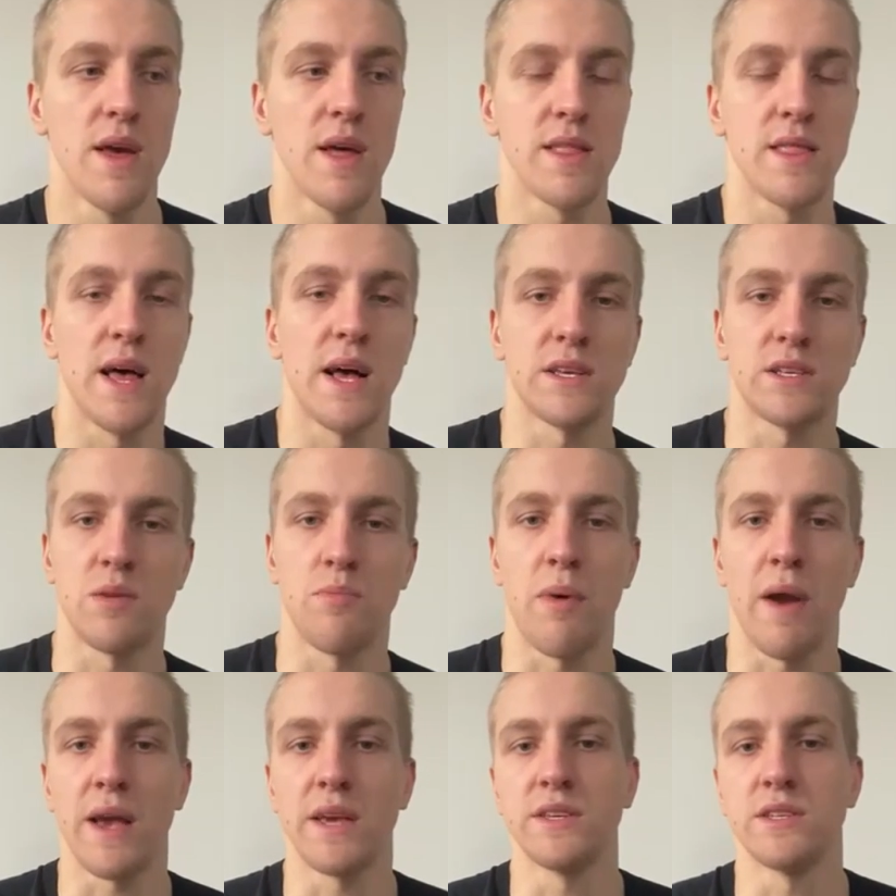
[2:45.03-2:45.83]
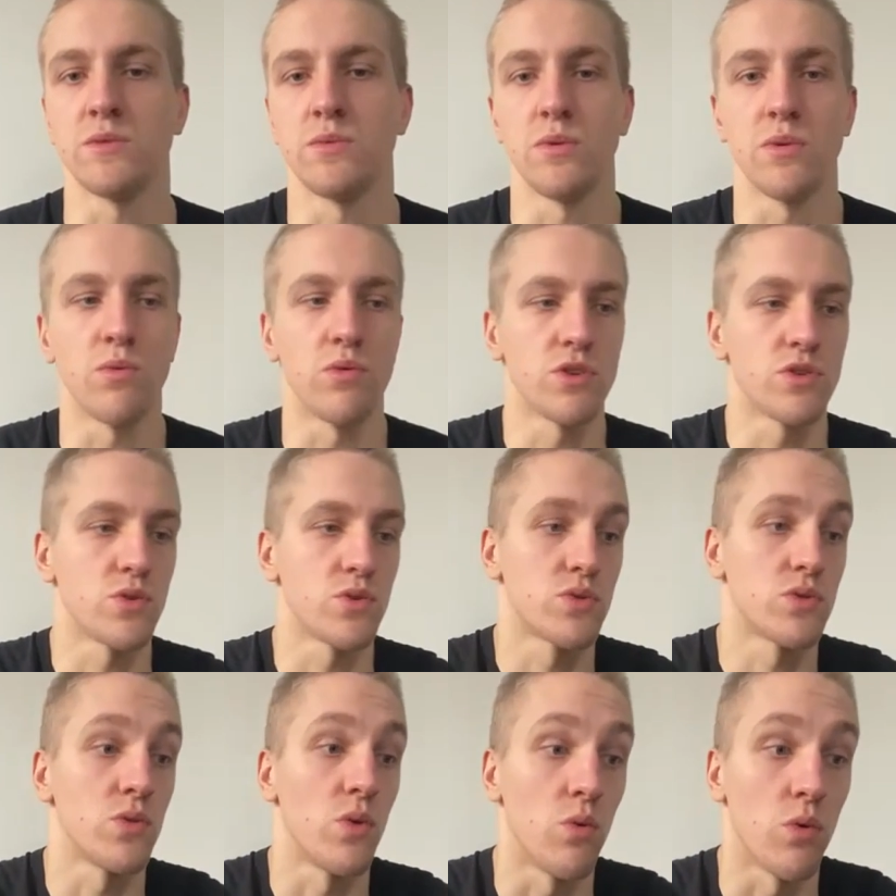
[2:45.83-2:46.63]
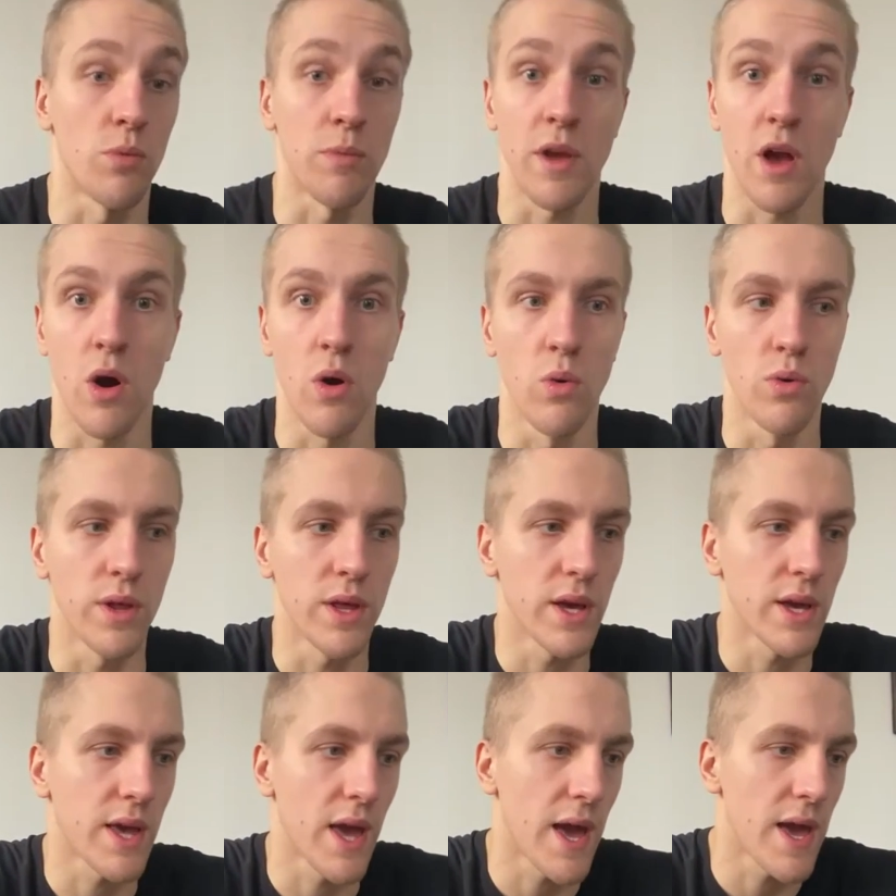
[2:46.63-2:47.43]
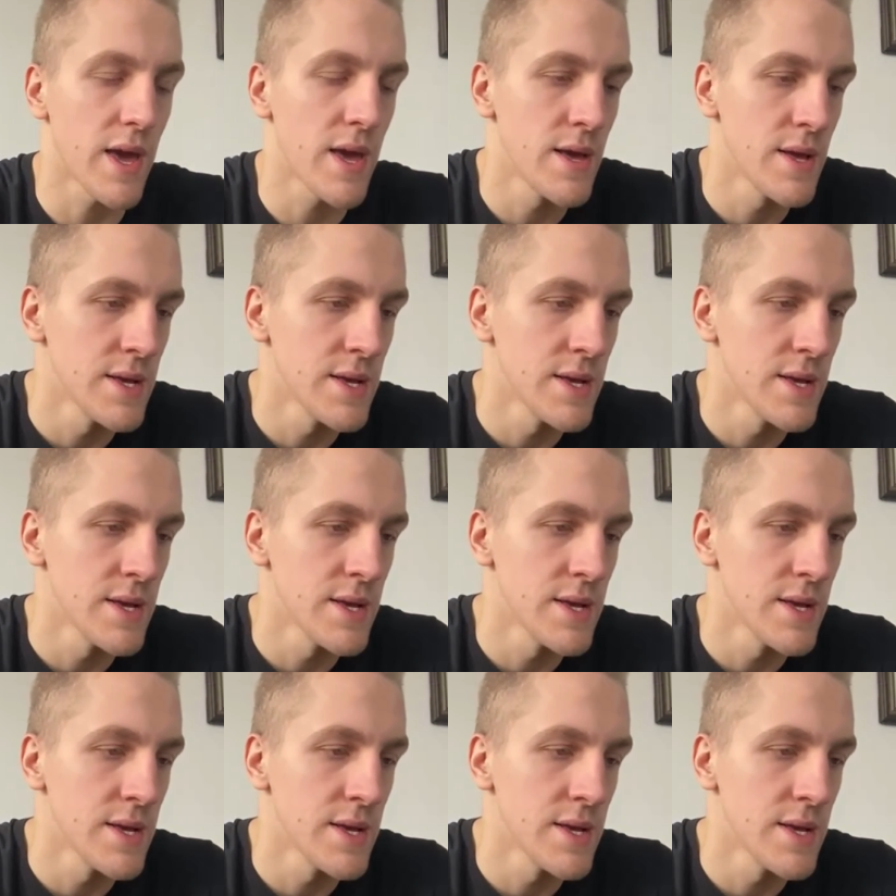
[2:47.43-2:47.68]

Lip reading: that's the paces we sort of want to be holding, okay?